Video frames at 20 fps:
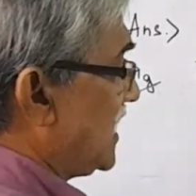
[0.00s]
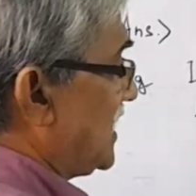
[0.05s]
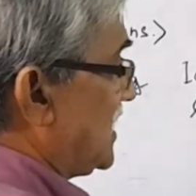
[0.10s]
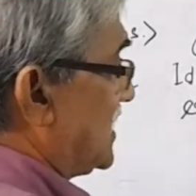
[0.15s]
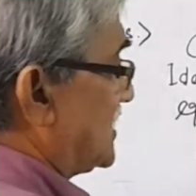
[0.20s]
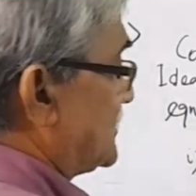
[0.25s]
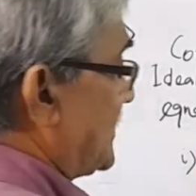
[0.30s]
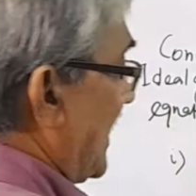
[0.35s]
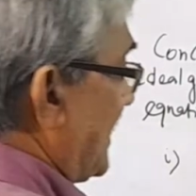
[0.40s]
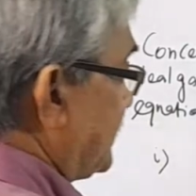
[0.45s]

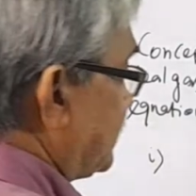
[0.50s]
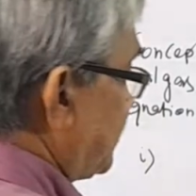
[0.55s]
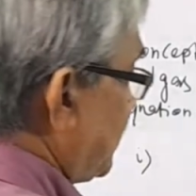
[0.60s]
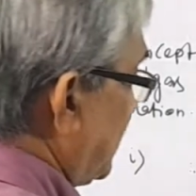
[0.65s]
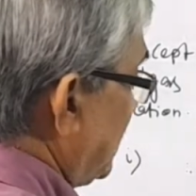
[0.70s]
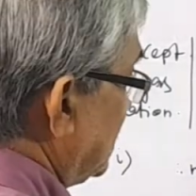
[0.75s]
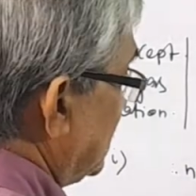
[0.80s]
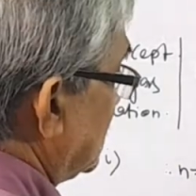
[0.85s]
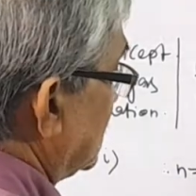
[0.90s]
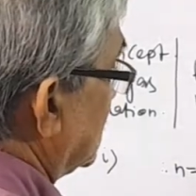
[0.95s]
That,
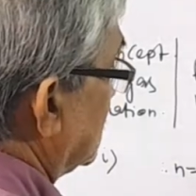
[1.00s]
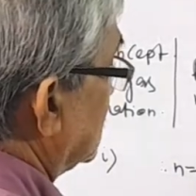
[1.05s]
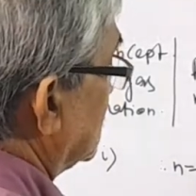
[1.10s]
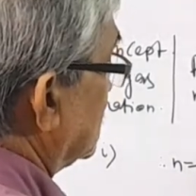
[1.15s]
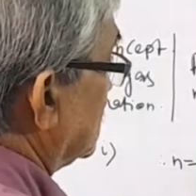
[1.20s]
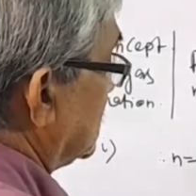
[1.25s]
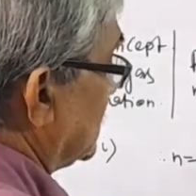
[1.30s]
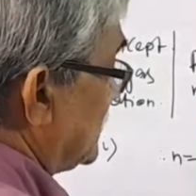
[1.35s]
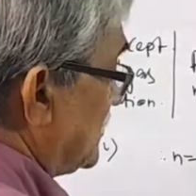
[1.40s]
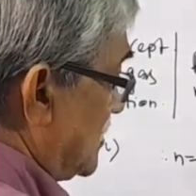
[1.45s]

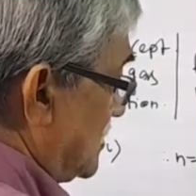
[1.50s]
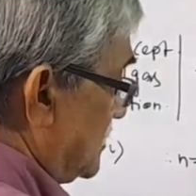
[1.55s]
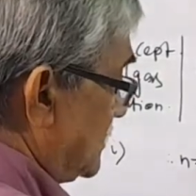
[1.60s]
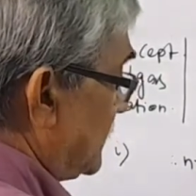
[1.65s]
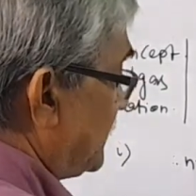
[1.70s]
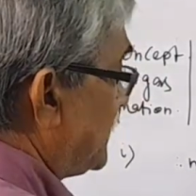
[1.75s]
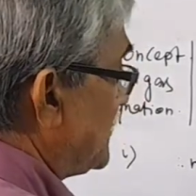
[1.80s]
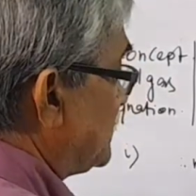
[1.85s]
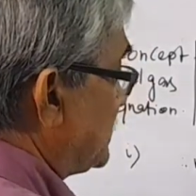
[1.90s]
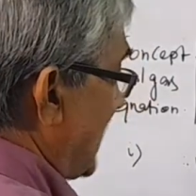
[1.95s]
if
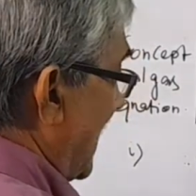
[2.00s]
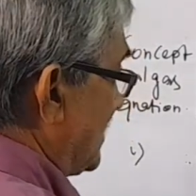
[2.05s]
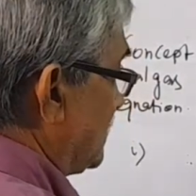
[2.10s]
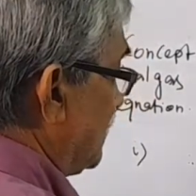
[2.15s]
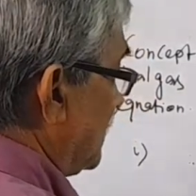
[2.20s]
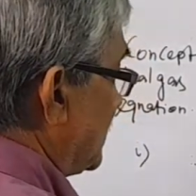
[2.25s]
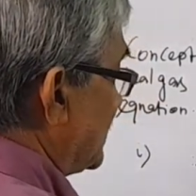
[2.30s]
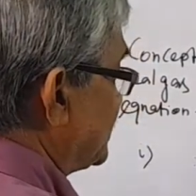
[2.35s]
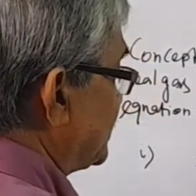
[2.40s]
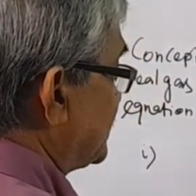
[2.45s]
you
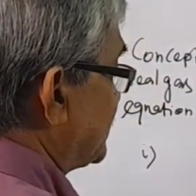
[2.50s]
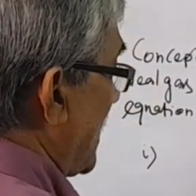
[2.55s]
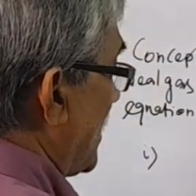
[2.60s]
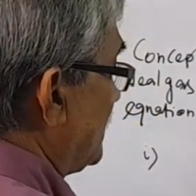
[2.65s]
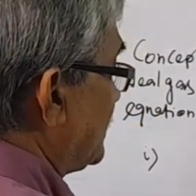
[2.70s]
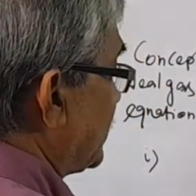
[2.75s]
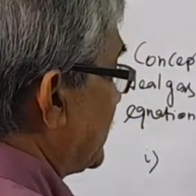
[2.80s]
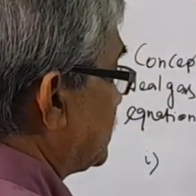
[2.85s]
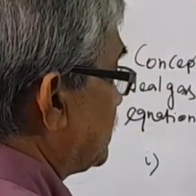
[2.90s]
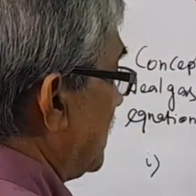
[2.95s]
calculate it
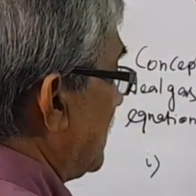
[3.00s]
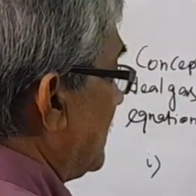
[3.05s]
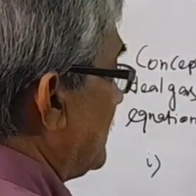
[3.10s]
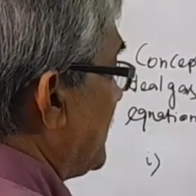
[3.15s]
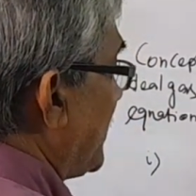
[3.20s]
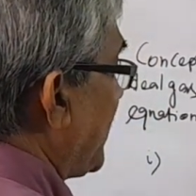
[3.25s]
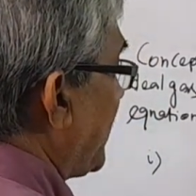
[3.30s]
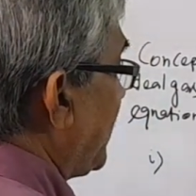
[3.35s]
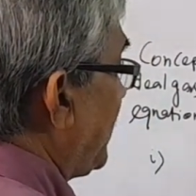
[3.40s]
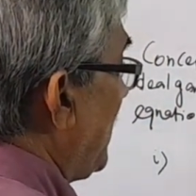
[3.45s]
out, it will
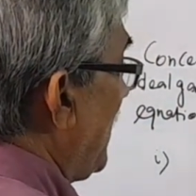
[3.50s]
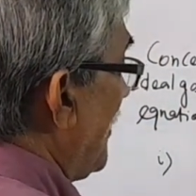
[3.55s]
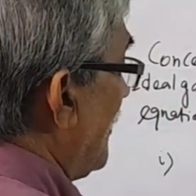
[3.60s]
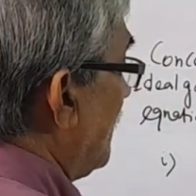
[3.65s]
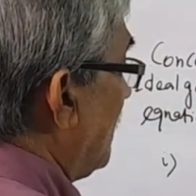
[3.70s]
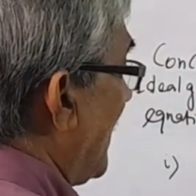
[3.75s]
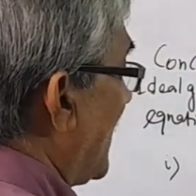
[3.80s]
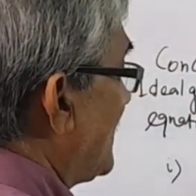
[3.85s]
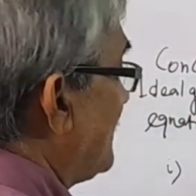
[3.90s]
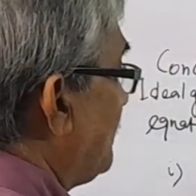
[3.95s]
be
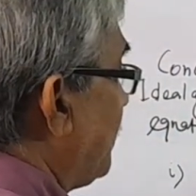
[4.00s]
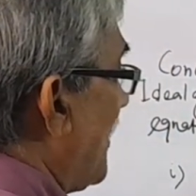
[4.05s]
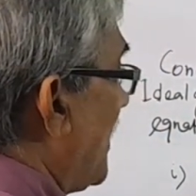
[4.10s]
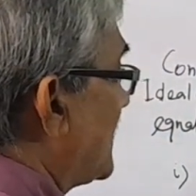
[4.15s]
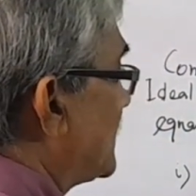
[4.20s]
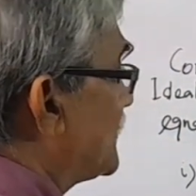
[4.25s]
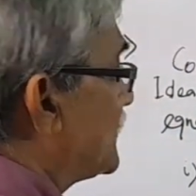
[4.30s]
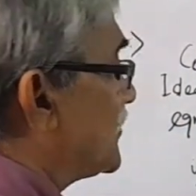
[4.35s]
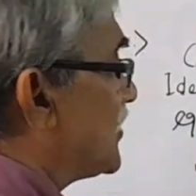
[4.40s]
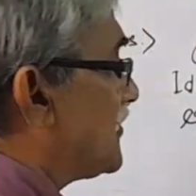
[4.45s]

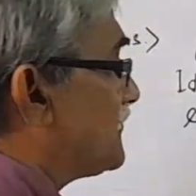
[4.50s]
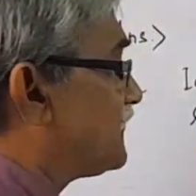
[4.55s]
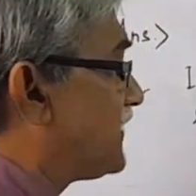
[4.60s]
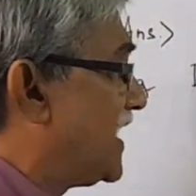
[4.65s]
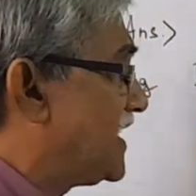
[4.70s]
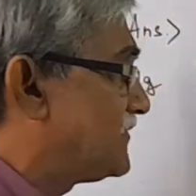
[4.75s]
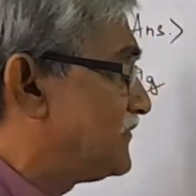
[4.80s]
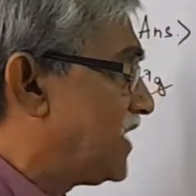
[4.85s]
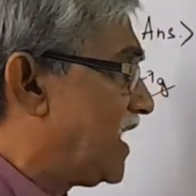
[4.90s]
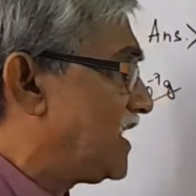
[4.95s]

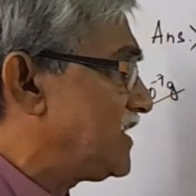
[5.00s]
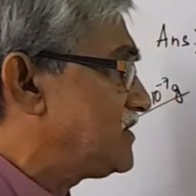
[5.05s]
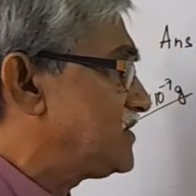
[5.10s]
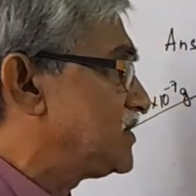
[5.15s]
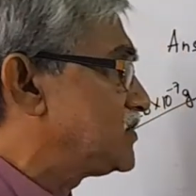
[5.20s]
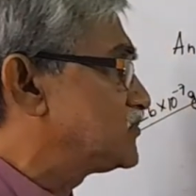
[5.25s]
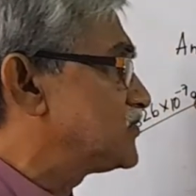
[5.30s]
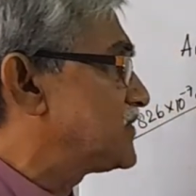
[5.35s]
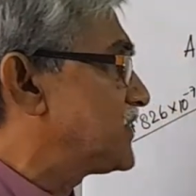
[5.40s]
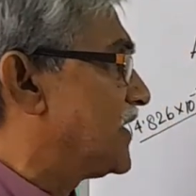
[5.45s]
1.059
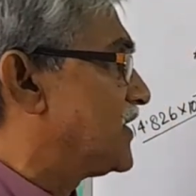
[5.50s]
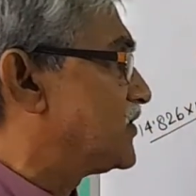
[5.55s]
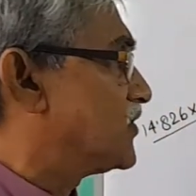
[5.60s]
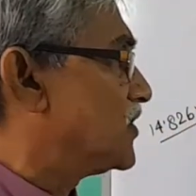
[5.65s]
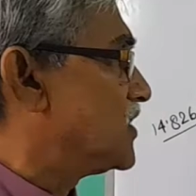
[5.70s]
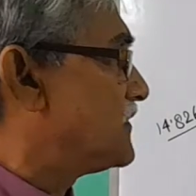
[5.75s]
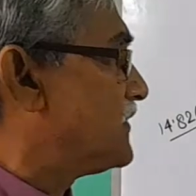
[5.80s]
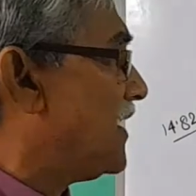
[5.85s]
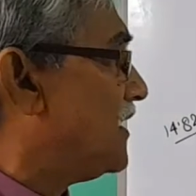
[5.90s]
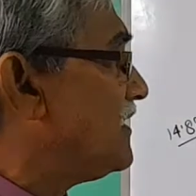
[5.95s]
into 10 to the
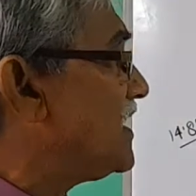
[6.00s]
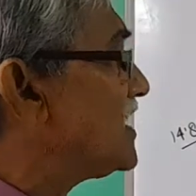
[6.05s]
power